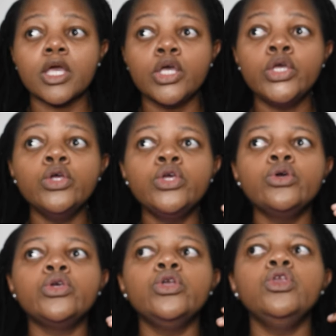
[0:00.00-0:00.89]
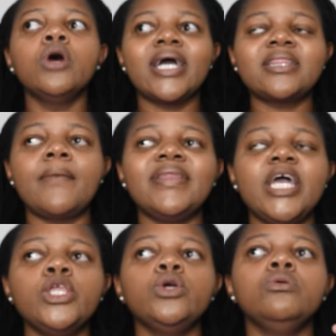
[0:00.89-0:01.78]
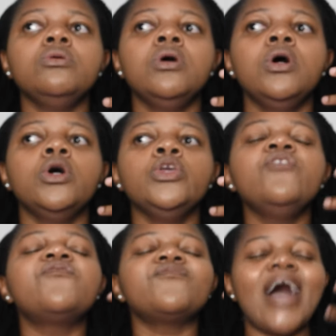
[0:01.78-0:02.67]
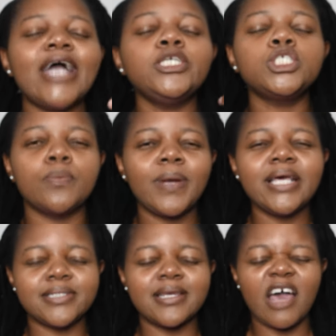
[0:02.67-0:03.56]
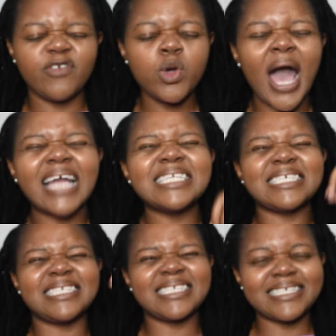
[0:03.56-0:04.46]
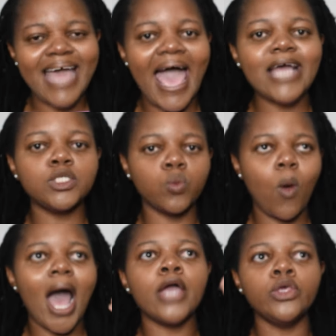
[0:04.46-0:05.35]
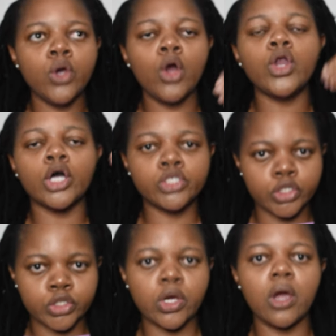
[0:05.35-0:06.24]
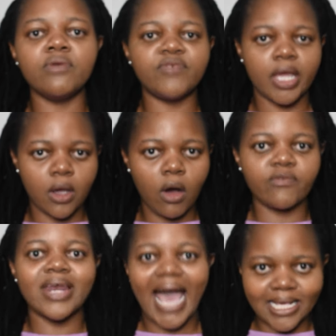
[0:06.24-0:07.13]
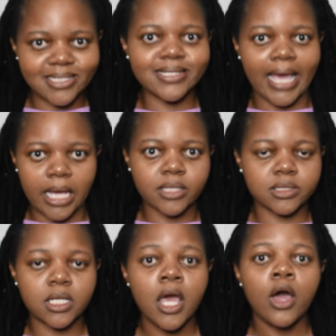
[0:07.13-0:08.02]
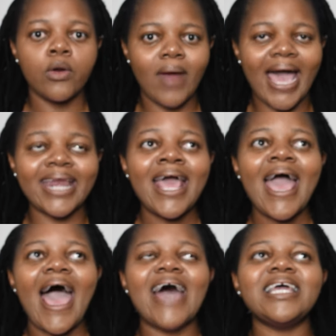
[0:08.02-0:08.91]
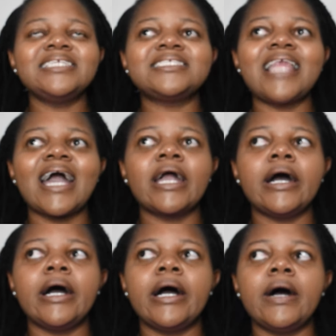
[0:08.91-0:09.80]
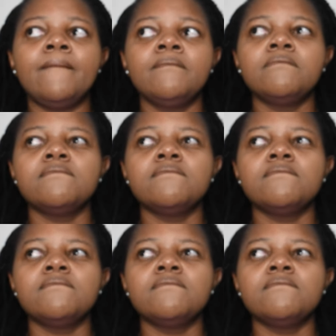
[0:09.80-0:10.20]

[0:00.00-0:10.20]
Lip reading: you look at them and then you find your place in life. You understand why you're not deserving of nice things, right? And it's like I